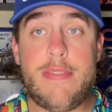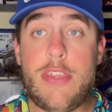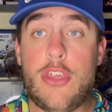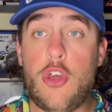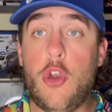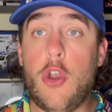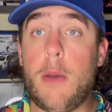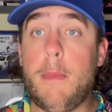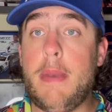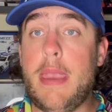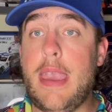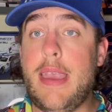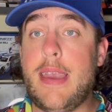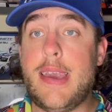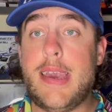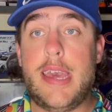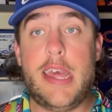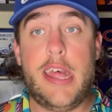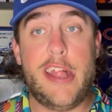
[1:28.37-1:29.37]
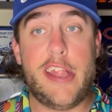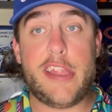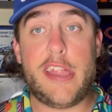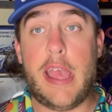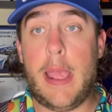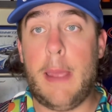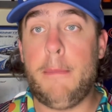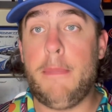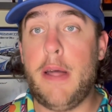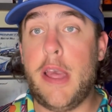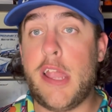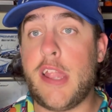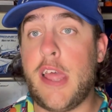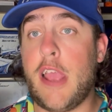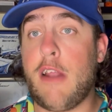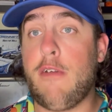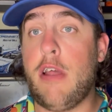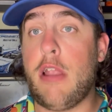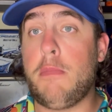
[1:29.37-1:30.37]
you can be second place
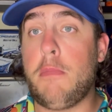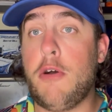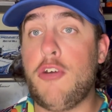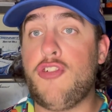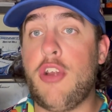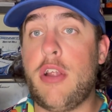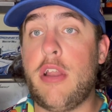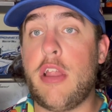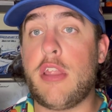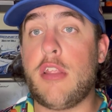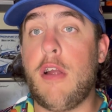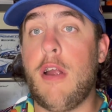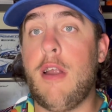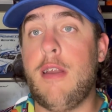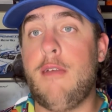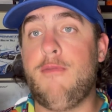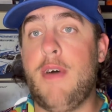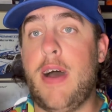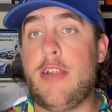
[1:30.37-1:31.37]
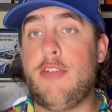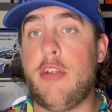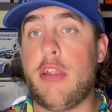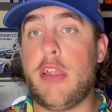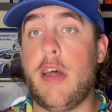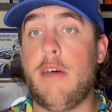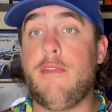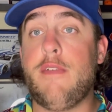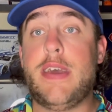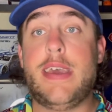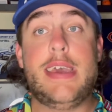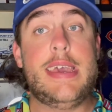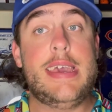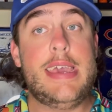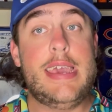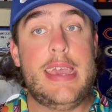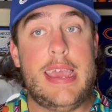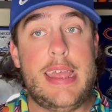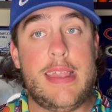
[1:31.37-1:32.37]
like Chris Buescher at the start and find yourself
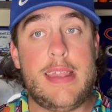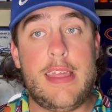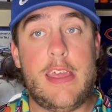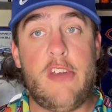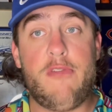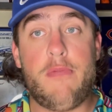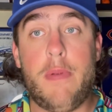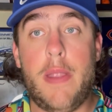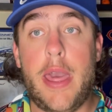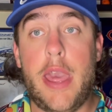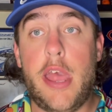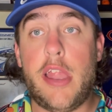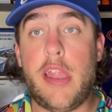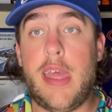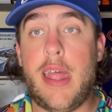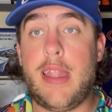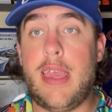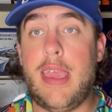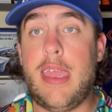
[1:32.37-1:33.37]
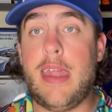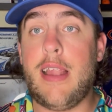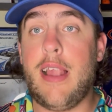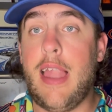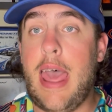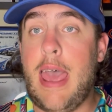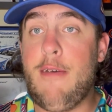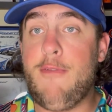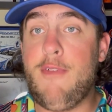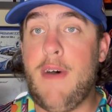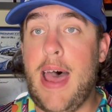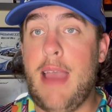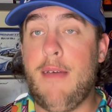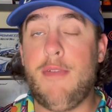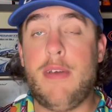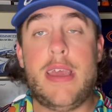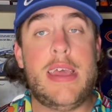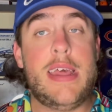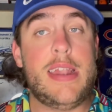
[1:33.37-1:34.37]
in 10th place at the end of lap
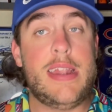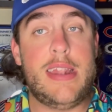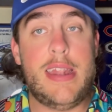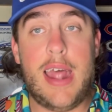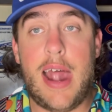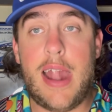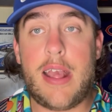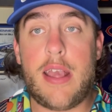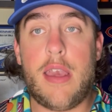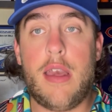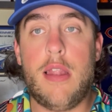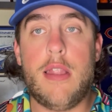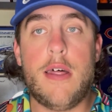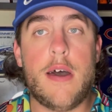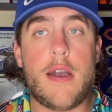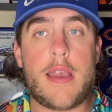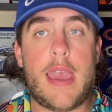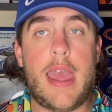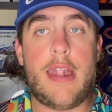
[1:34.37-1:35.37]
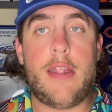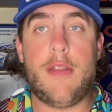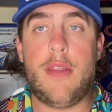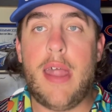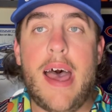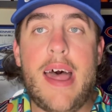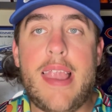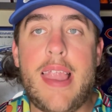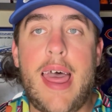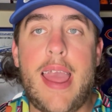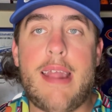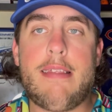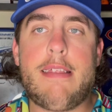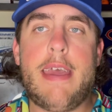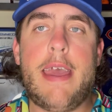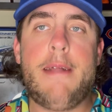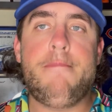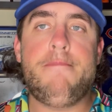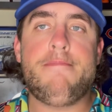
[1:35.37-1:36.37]
5. Not a good look. I did not like
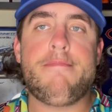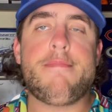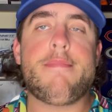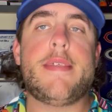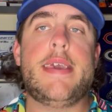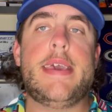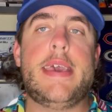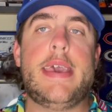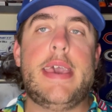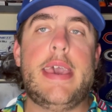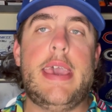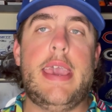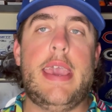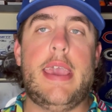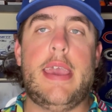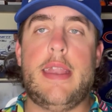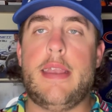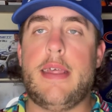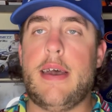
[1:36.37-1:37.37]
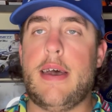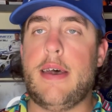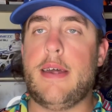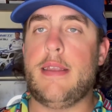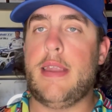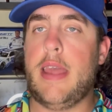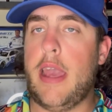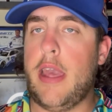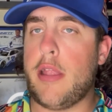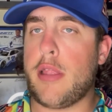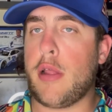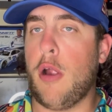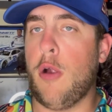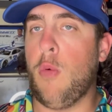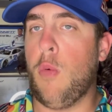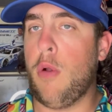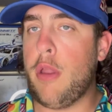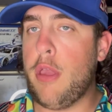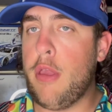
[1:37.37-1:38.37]
that. And NASCAR,
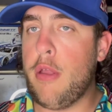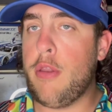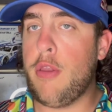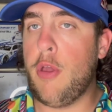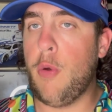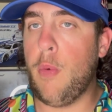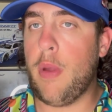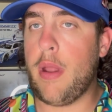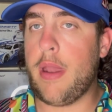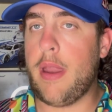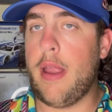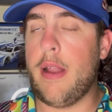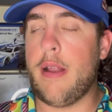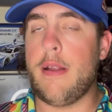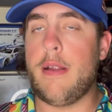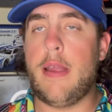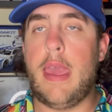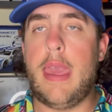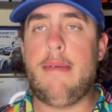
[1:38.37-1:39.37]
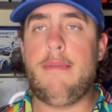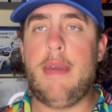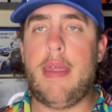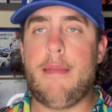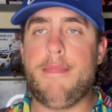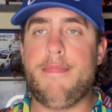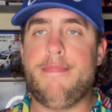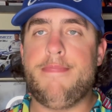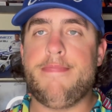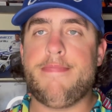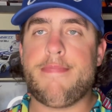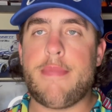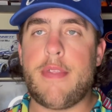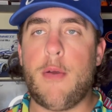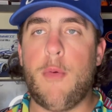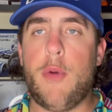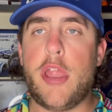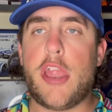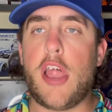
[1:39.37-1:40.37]
what are you doing there? And then
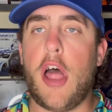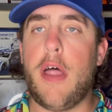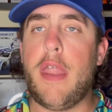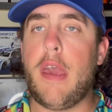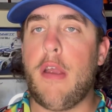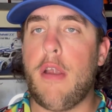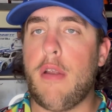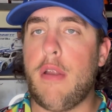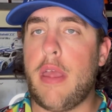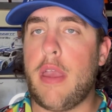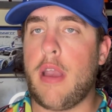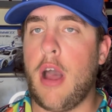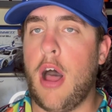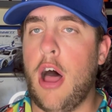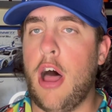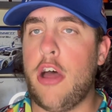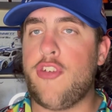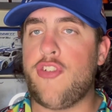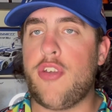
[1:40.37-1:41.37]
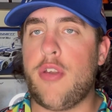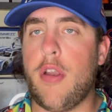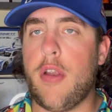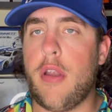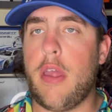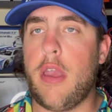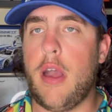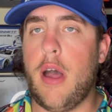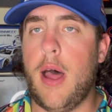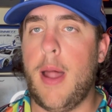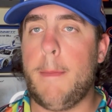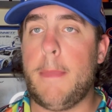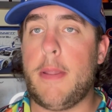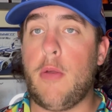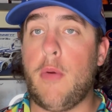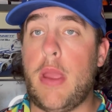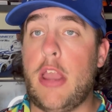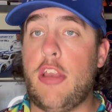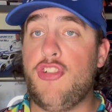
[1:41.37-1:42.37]
we saw that early caution early on
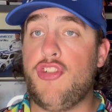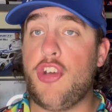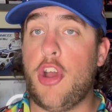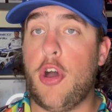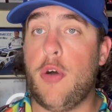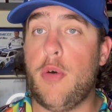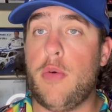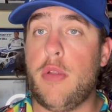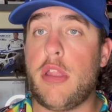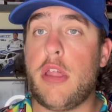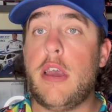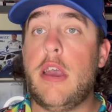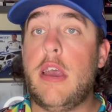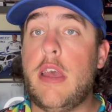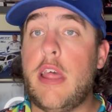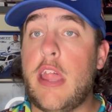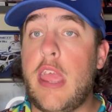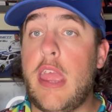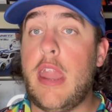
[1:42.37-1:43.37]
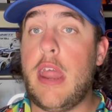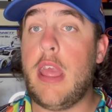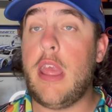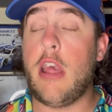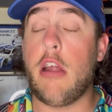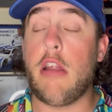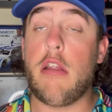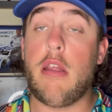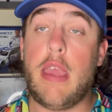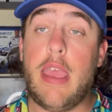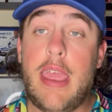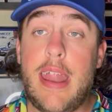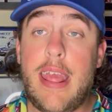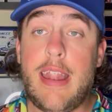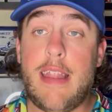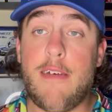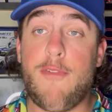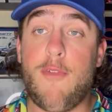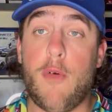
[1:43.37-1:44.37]
between Jones hitting
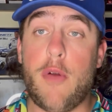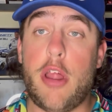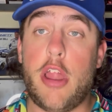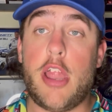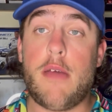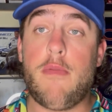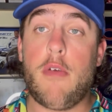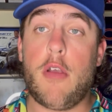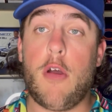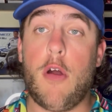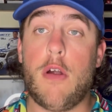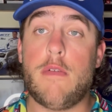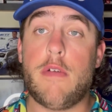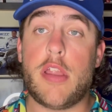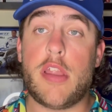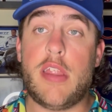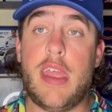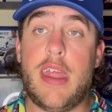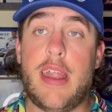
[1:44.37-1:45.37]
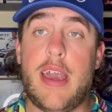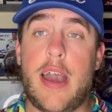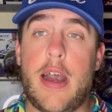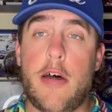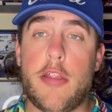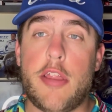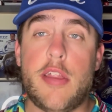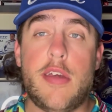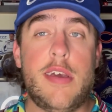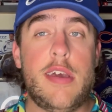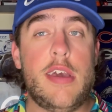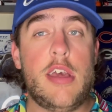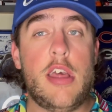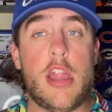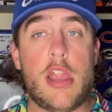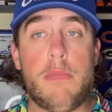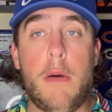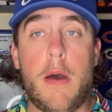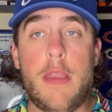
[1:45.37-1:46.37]
the 47 car with Stenhouse,
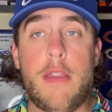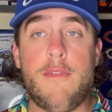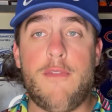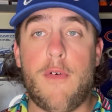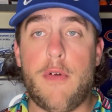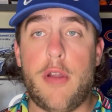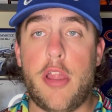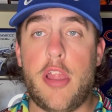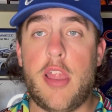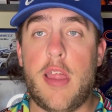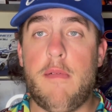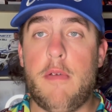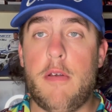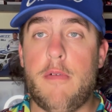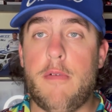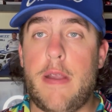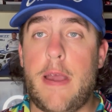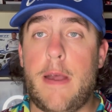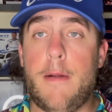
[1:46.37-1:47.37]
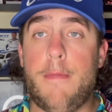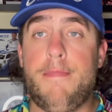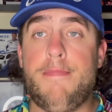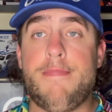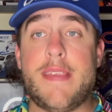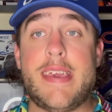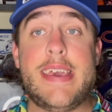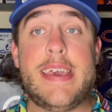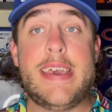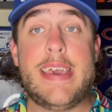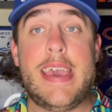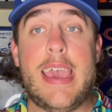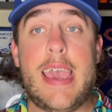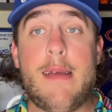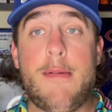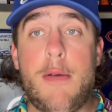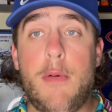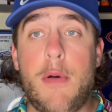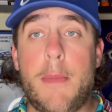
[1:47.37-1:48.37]
spun the 47 around.
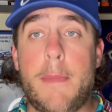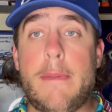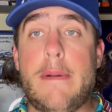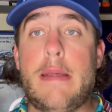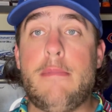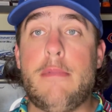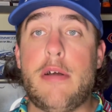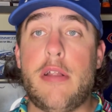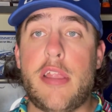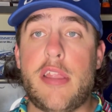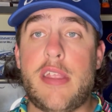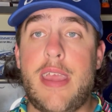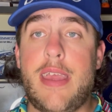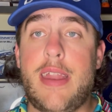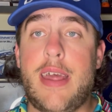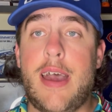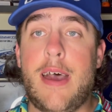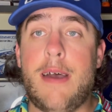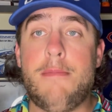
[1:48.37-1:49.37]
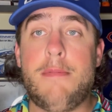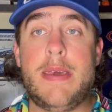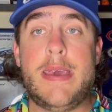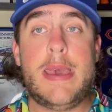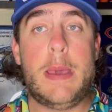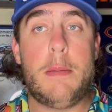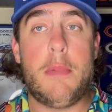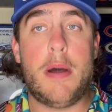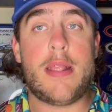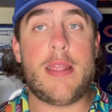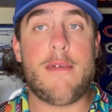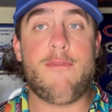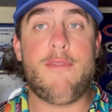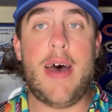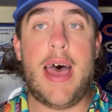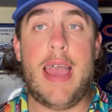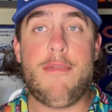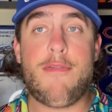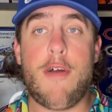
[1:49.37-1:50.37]
Everyone pretty much stayed out, but the
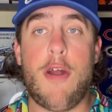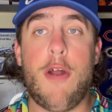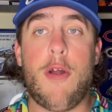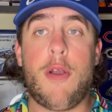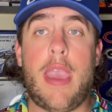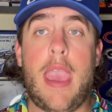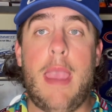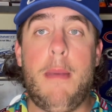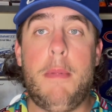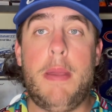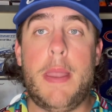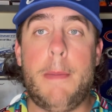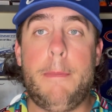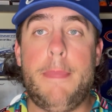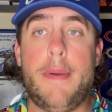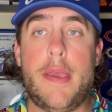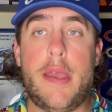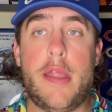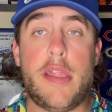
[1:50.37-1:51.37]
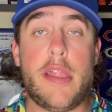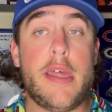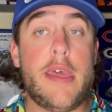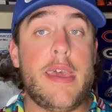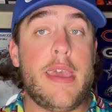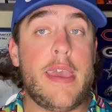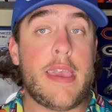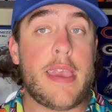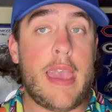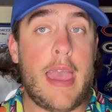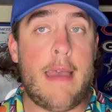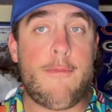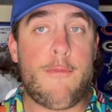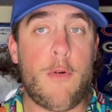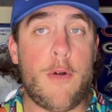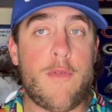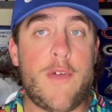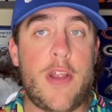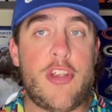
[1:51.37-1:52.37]
5 car came into pits, got
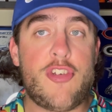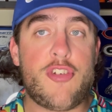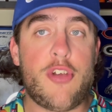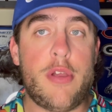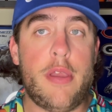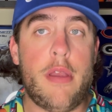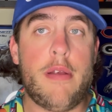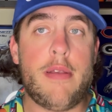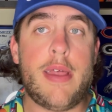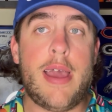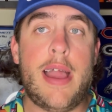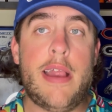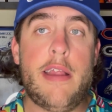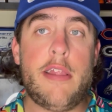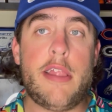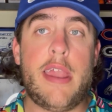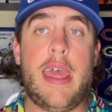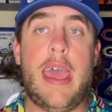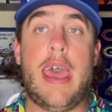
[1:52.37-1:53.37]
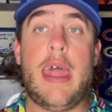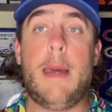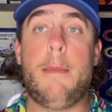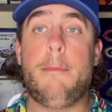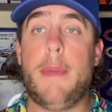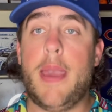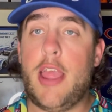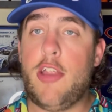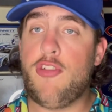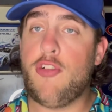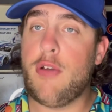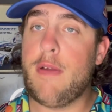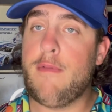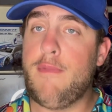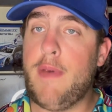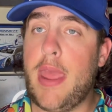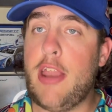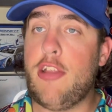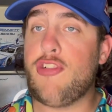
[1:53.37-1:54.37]
4 fresh Goodyear tires, and had a major
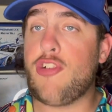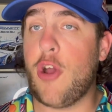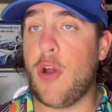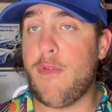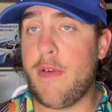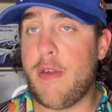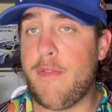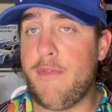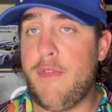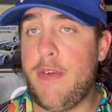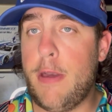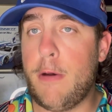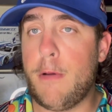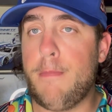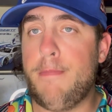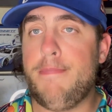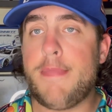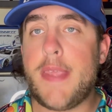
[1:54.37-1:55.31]
advantage over the field.